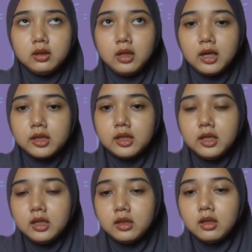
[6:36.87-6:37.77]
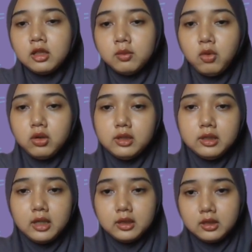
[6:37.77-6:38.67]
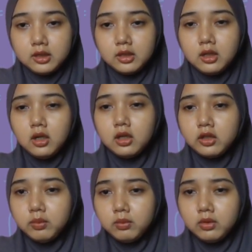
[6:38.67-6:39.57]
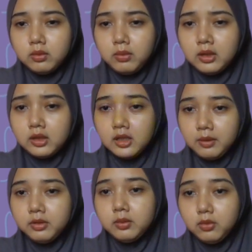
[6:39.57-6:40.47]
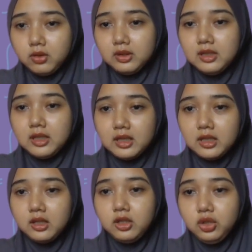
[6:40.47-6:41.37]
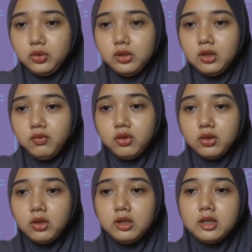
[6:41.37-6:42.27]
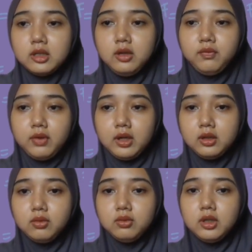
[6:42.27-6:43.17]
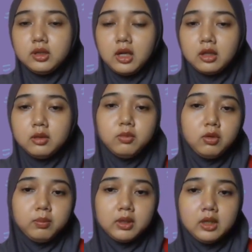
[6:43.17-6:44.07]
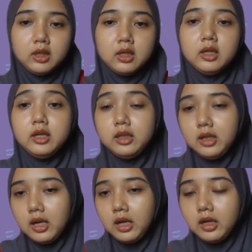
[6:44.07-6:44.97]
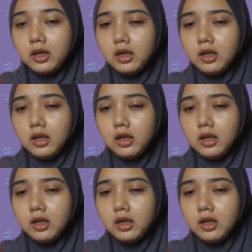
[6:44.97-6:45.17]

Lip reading: Next is smoke detectors. Some smoke detectors use the photoelectric effect to detect smoke particles in the air.